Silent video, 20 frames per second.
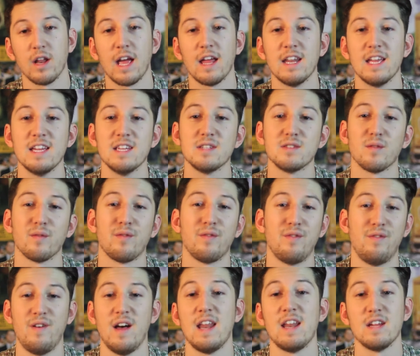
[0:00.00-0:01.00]
and his
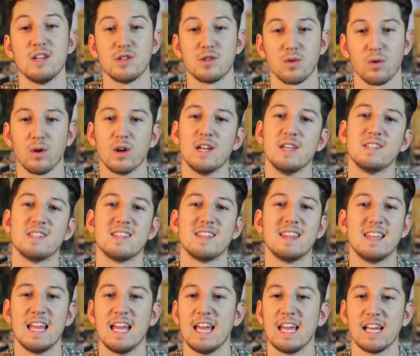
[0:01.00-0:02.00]
fetish, or his
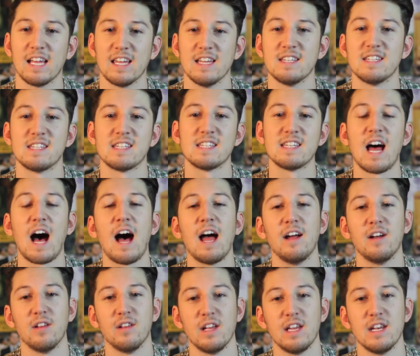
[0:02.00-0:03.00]
thing, his
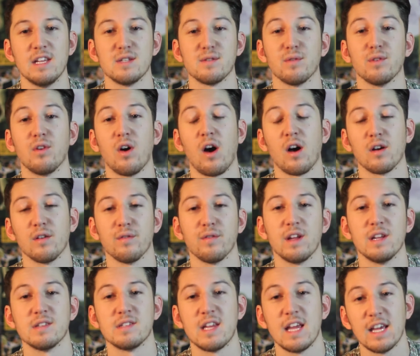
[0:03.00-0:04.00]
style in his
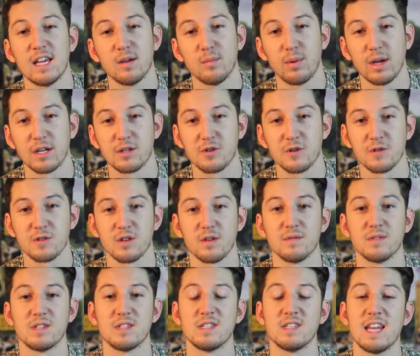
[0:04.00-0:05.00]
photography is taking pictures of
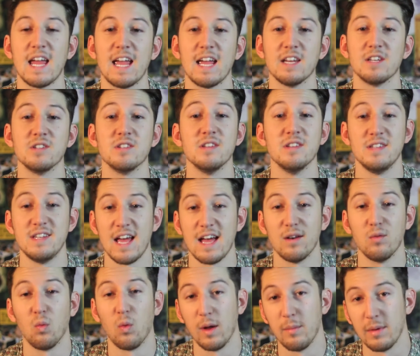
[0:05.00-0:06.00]
staged
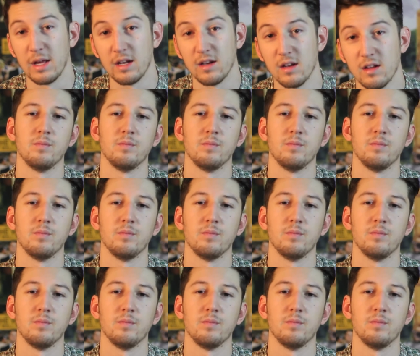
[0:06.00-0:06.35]
dead women.